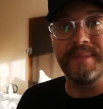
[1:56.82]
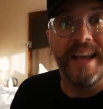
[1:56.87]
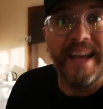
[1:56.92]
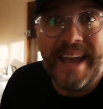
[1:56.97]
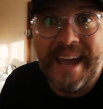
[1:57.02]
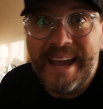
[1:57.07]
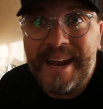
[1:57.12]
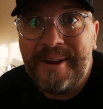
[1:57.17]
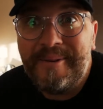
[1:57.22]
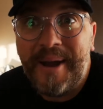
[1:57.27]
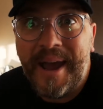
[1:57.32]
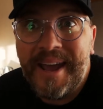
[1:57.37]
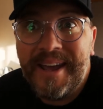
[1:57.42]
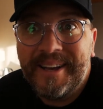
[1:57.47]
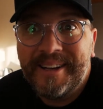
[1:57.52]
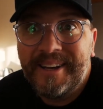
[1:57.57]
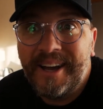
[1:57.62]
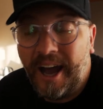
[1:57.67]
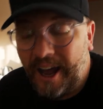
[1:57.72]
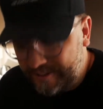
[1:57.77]
Anyway,
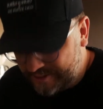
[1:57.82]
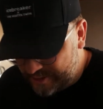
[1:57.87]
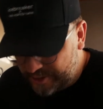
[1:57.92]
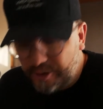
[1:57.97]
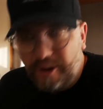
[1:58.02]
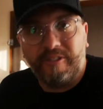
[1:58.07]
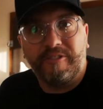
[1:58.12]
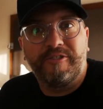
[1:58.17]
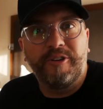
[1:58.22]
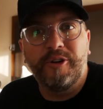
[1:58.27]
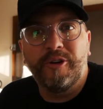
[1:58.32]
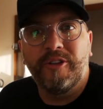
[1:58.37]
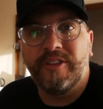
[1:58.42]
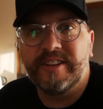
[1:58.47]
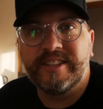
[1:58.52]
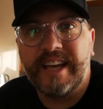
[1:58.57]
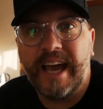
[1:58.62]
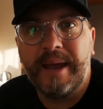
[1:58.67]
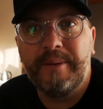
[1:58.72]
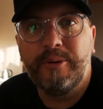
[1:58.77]
I've still got food on the
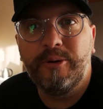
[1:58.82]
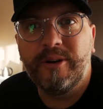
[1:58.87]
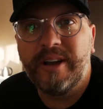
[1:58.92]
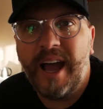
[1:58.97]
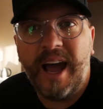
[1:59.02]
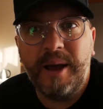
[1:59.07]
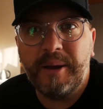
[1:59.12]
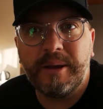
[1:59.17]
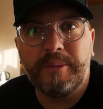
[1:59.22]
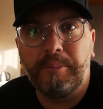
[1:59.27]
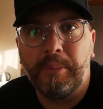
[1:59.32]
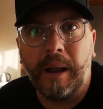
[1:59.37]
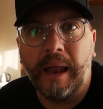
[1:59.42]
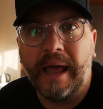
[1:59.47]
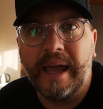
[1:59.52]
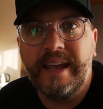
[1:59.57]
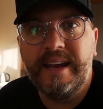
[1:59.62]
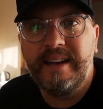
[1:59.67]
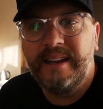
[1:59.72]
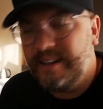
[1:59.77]
table, can't
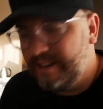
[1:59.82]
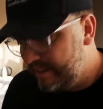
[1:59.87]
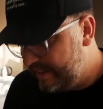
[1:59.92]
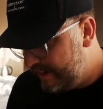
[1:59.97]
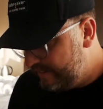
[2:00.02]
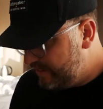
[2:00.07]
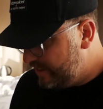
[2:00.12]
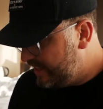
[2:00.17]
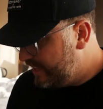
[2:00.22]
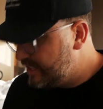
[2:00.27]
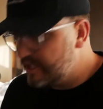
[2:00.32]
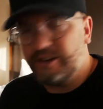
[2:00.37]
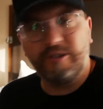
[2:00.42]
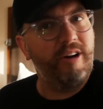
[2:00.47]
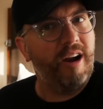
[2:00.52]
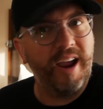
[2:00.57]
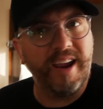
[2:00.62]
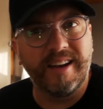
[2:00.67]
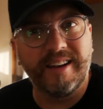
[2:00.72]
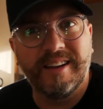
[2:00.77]
complain, everything's
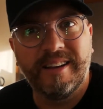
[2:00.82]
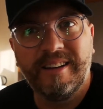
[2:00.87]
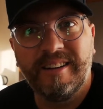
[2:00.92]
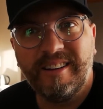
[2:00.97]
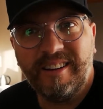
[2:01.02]
great.